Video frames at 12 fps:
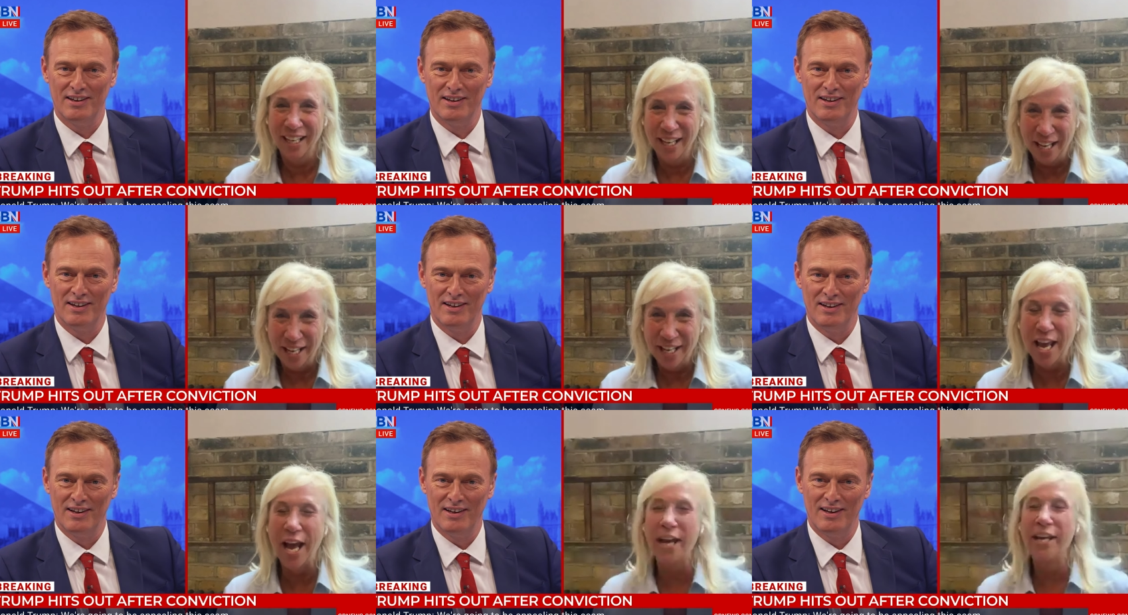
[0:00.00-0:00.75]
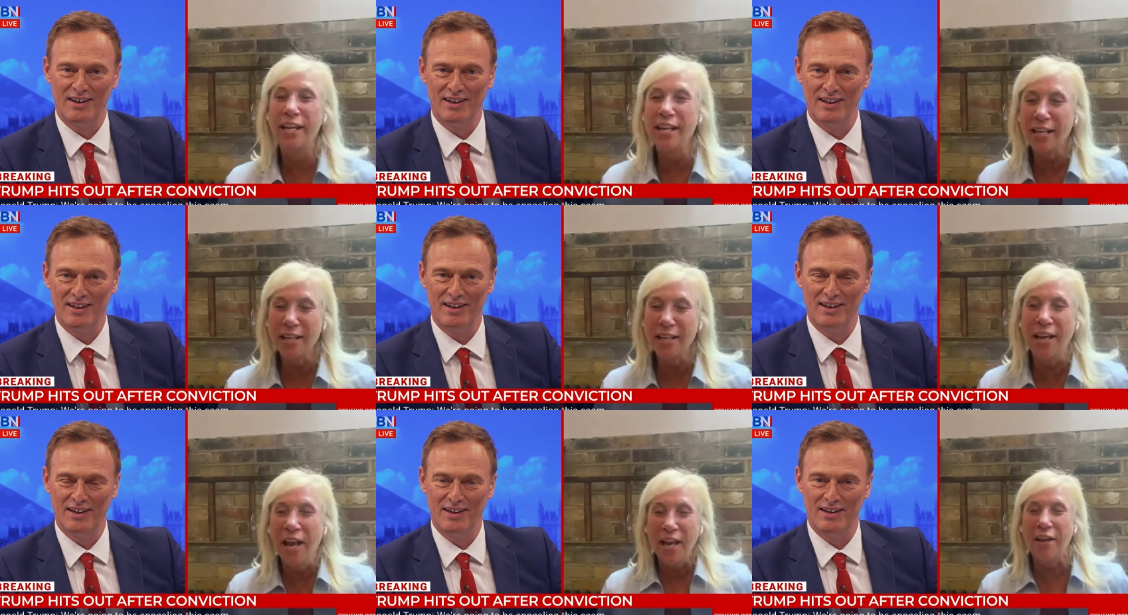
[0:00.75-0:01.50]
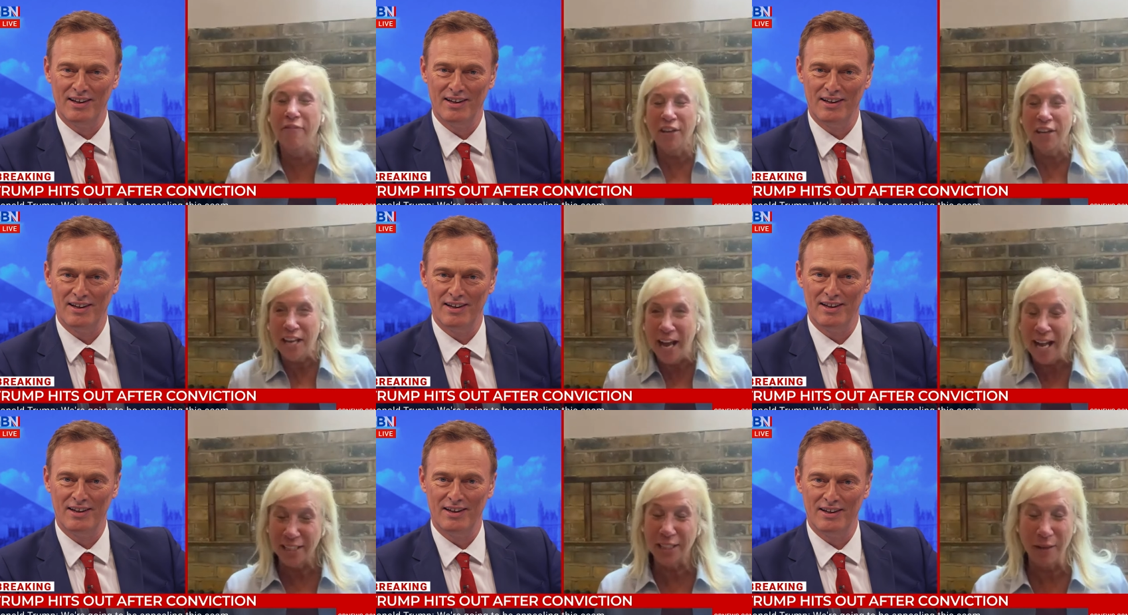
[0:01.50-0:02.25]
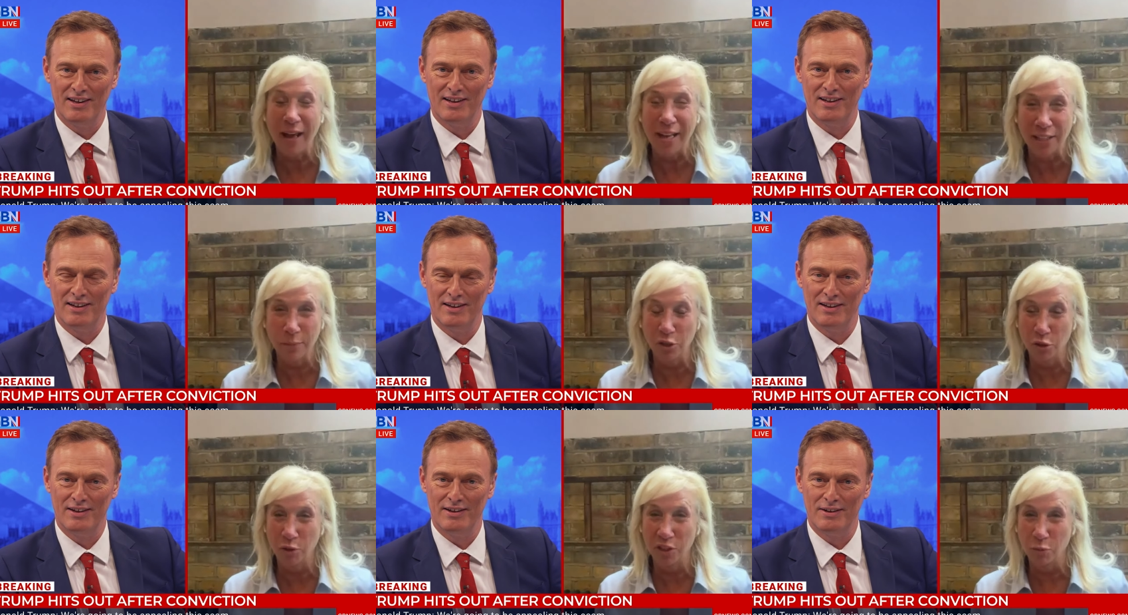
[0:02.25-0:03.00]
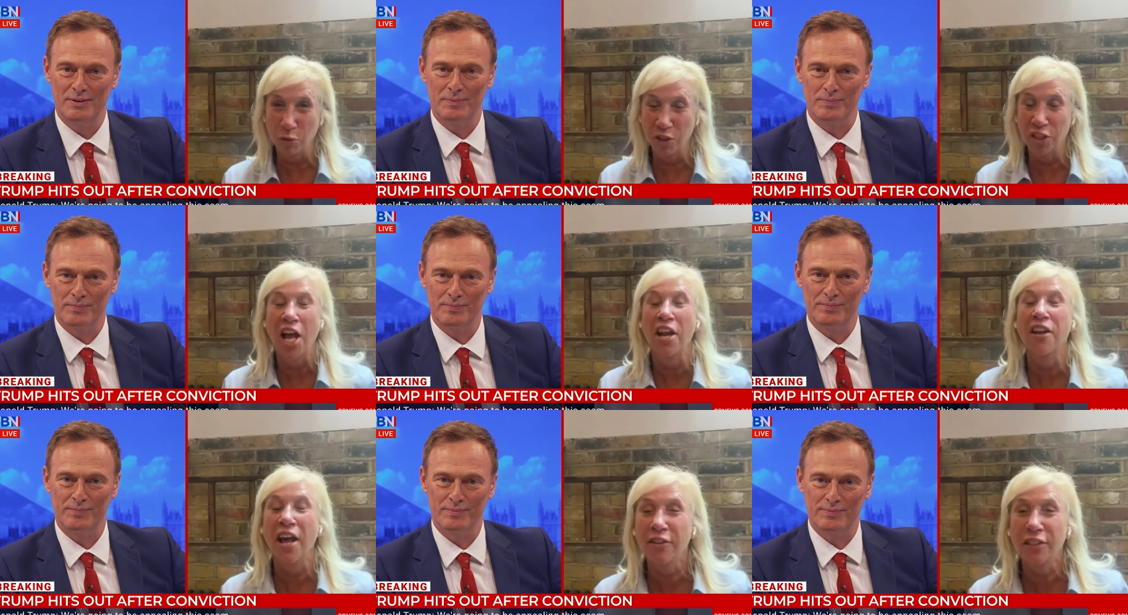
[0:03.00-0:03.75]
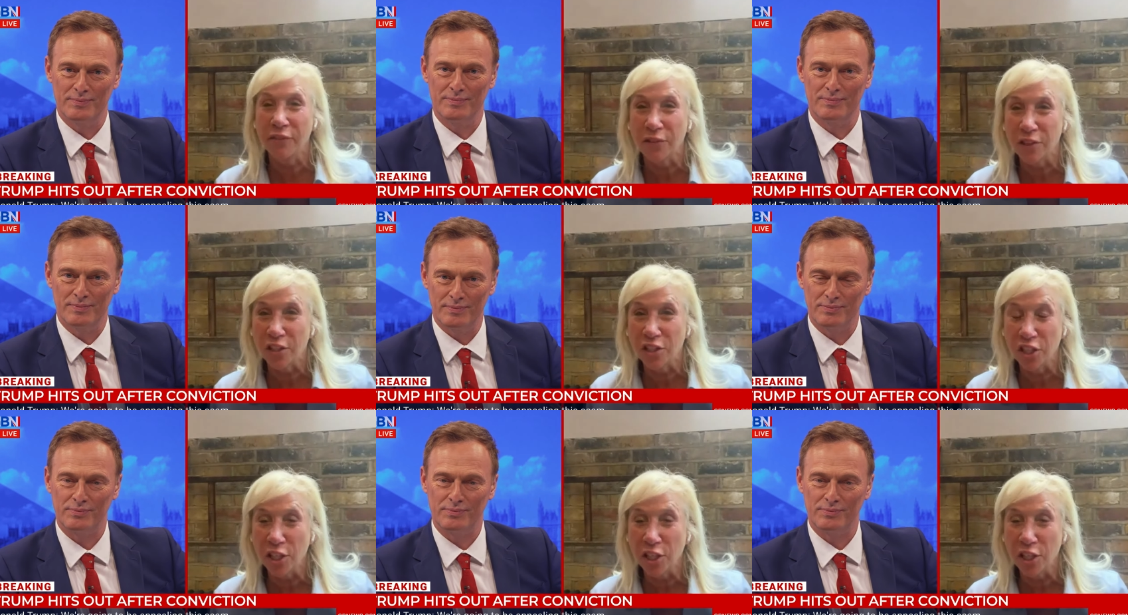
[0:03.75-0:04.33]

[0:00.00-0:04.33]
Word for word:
Speaker 1: Yeah, he really has had some choice words, not only for the judge,